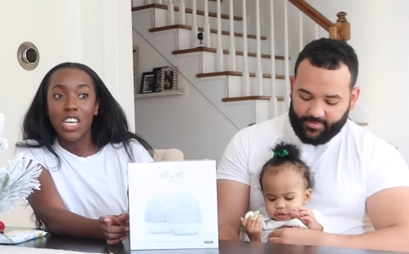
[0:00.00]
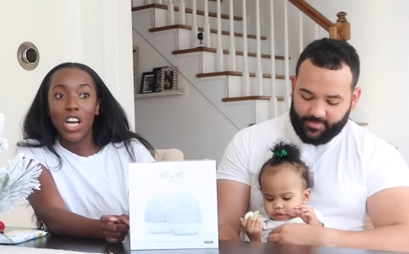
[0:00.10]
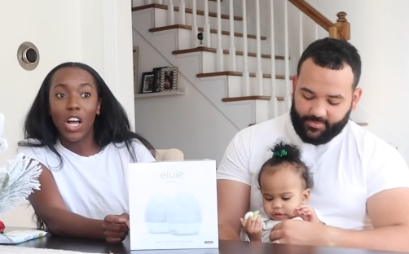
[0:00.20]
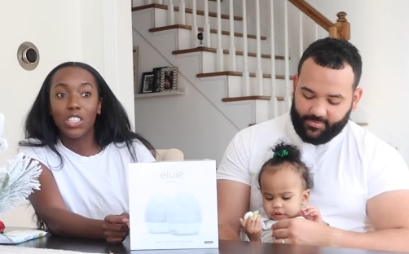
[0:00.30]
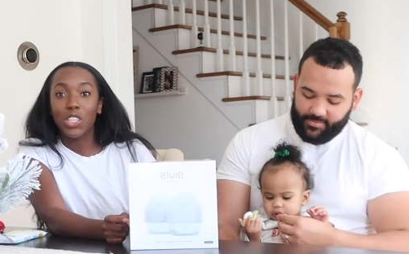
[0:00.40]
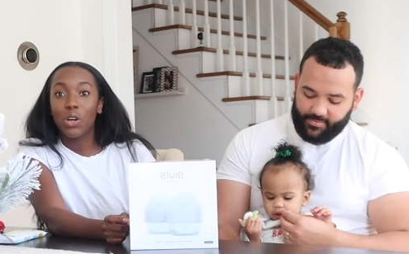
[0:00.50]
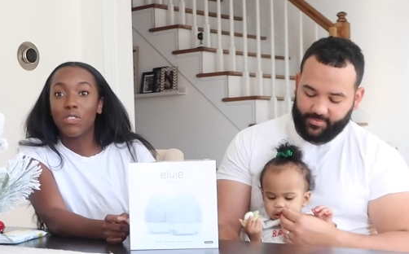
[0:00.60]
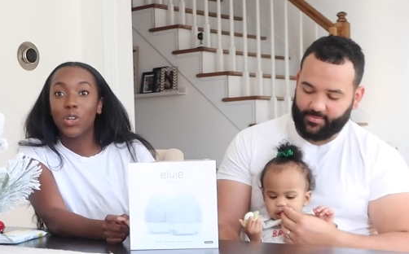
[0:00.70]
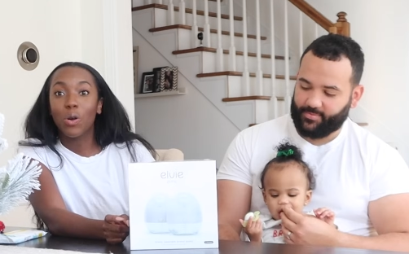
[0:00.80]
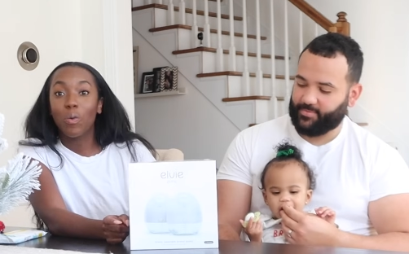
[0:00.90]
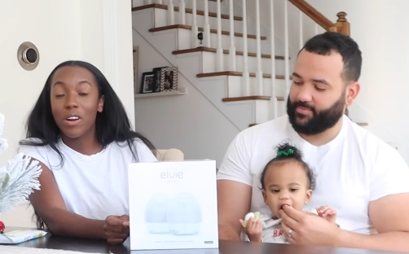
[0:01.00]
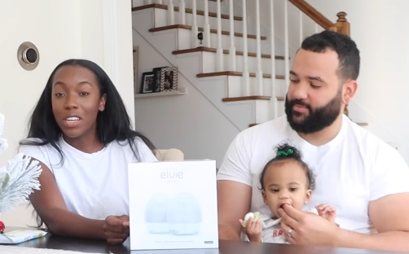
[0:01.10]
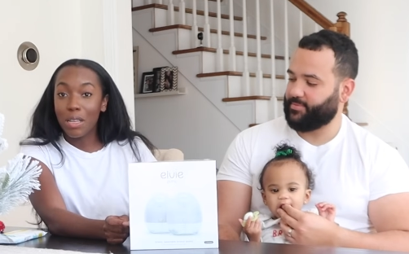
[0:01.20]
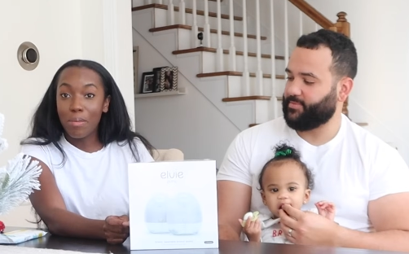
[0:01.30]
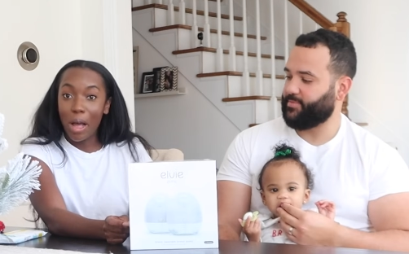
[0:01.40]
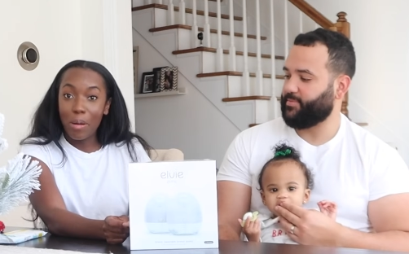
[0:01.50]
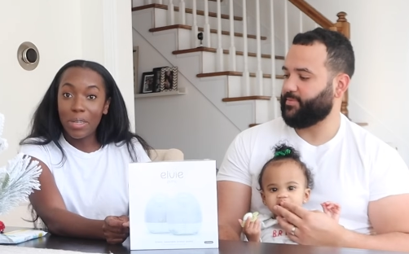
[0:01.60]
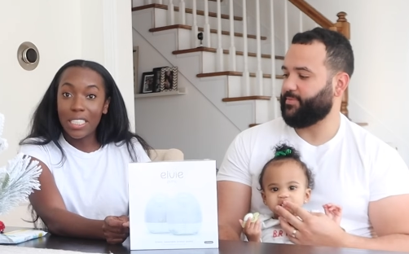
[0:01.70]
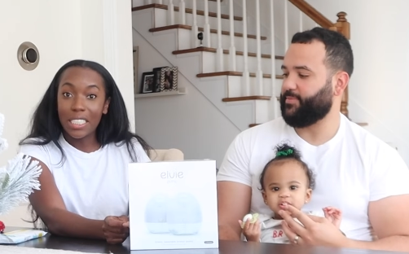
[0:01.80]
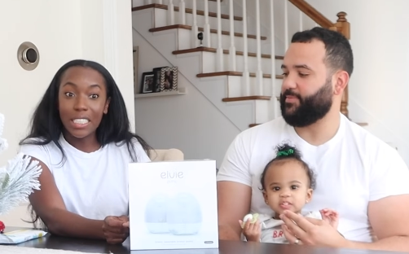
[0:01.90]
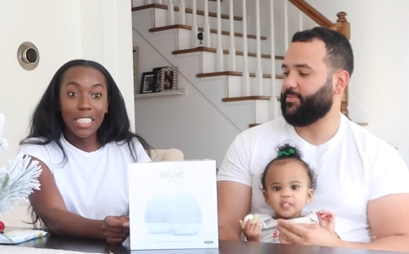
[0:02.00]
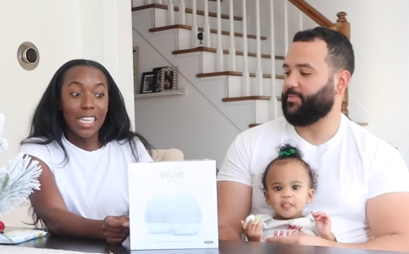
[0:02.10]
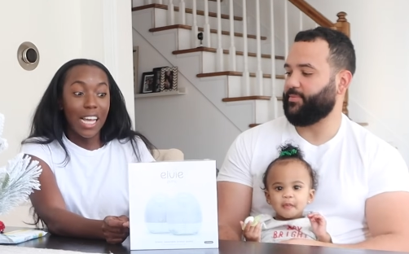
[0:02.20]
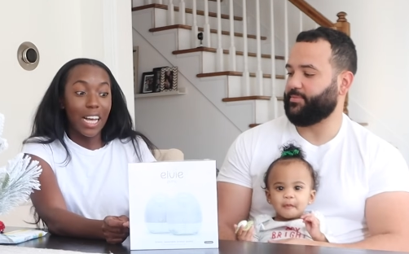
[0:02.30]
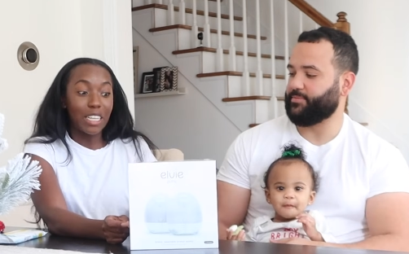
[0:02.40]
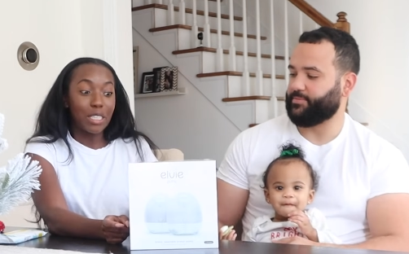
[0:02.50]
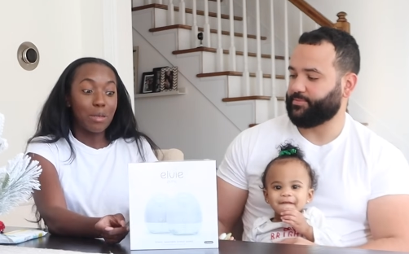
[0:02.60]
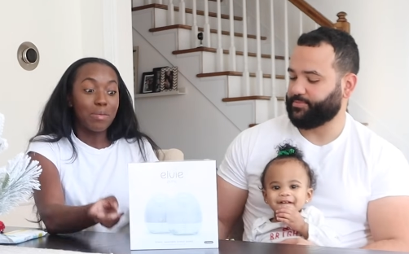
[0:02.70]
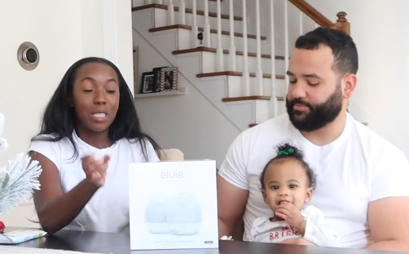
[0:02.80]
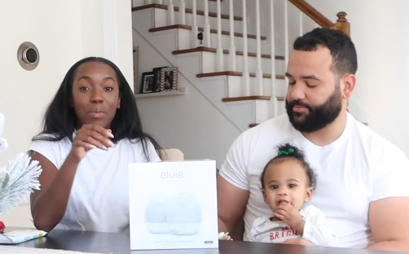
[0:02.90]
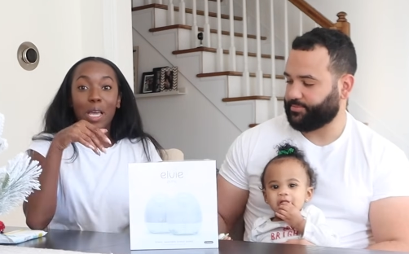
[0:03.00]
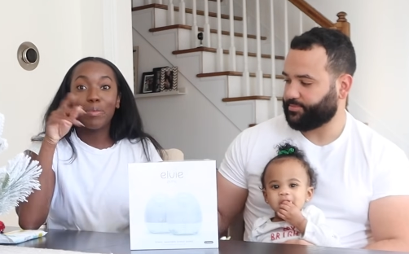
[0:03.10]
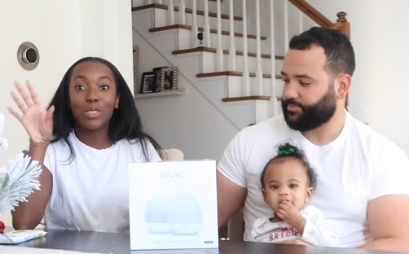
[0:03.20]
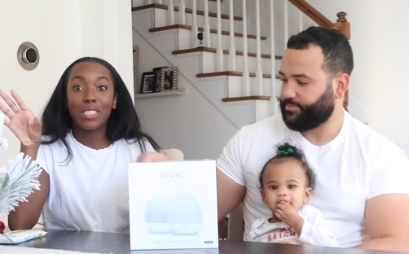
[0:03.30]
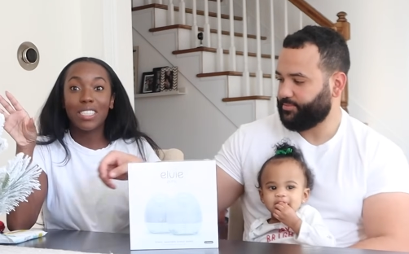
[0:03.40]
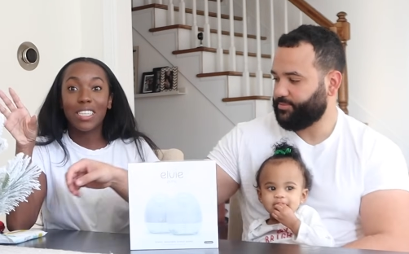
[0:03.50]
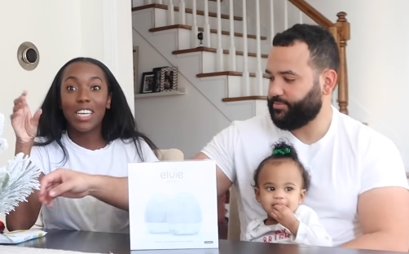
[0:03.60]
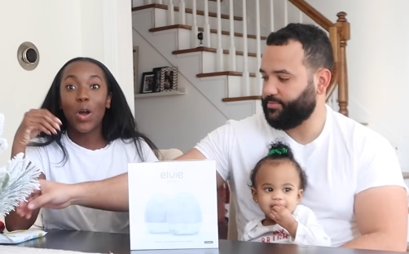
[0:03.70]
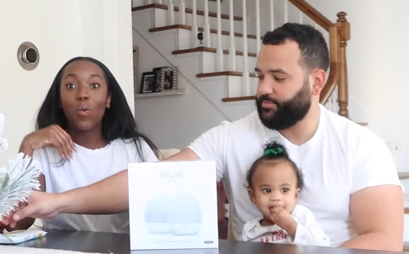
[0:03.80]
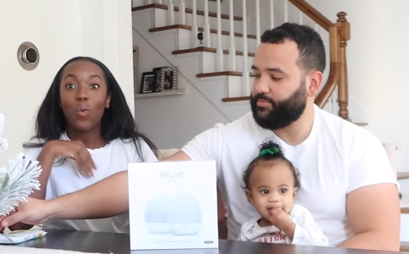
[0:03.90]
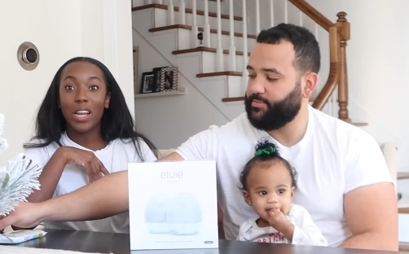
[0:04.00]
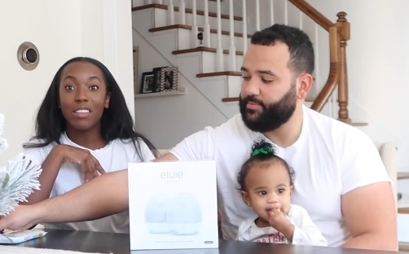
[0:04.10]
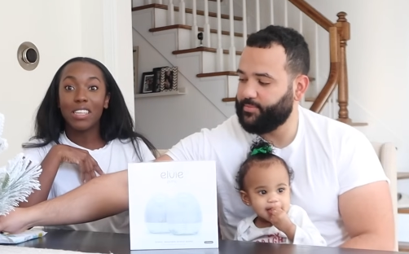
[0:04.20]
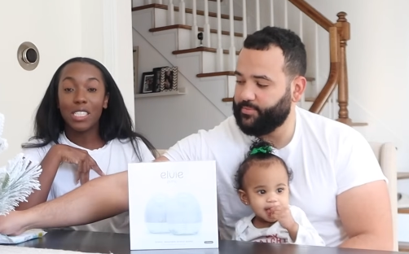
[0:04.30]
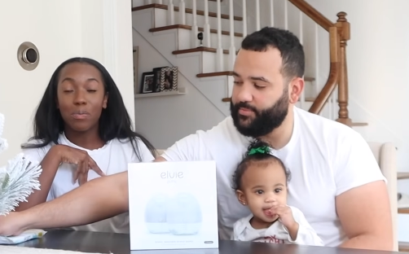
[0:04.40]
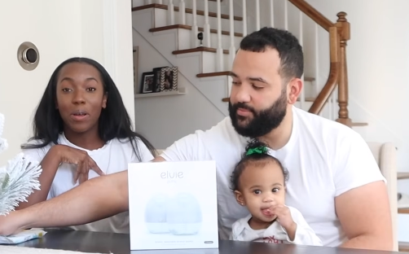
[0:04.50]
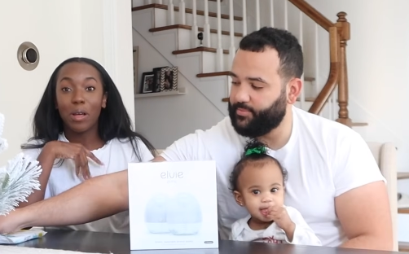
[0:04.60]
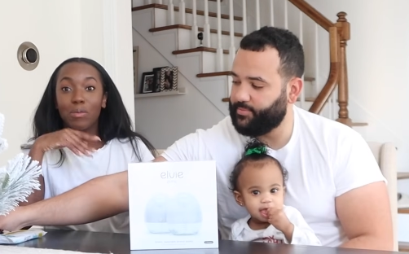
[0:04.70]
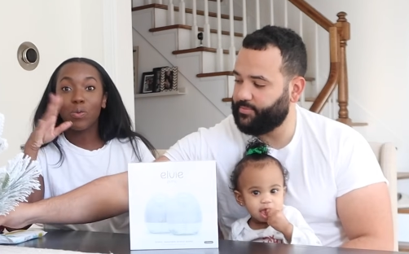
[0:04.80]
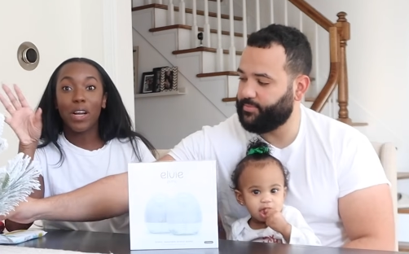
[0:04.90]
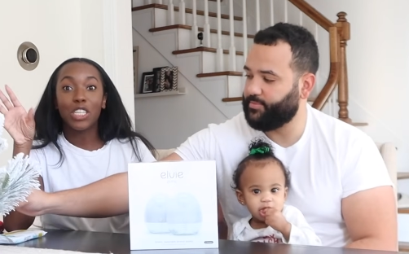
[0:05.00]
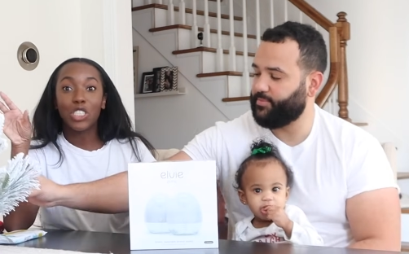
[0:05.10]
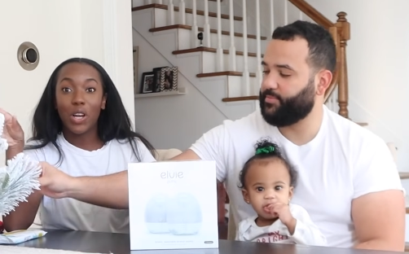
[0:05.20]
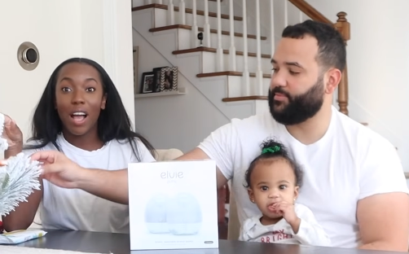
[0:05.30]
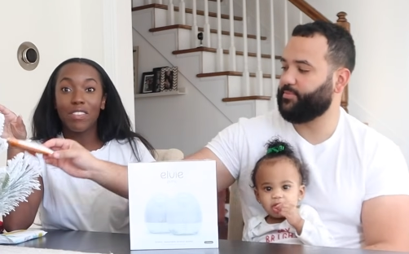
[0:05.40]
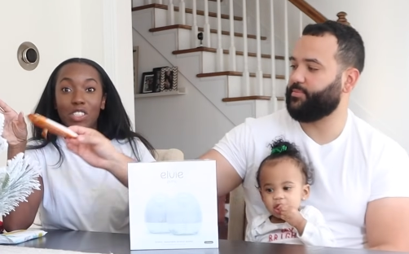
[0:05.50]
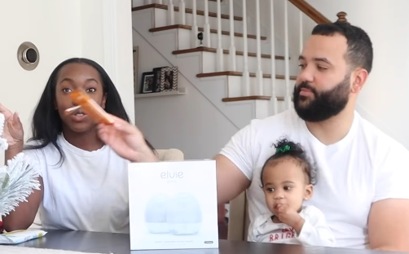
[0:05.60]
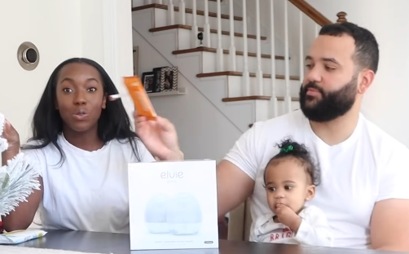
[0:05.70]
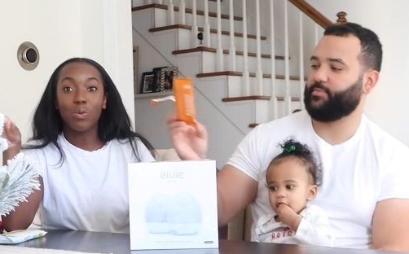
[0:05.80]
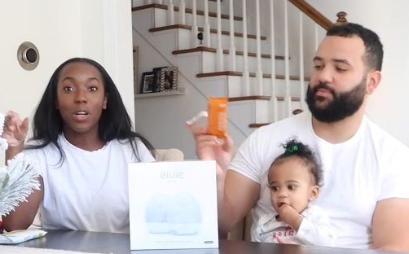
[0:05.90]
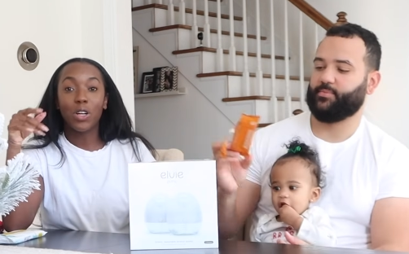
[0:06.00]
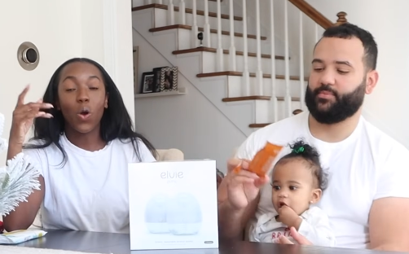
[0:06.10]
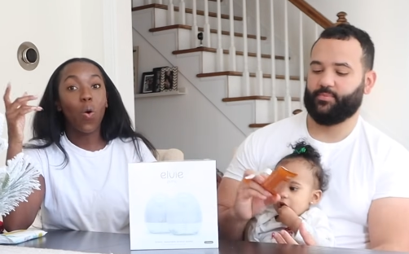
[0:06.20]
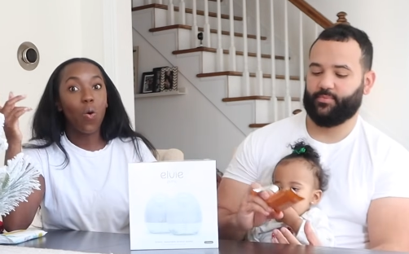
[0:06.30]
Speaker 1: Also, if you're working mama, um, to be able to wear these pumps while you're driving to work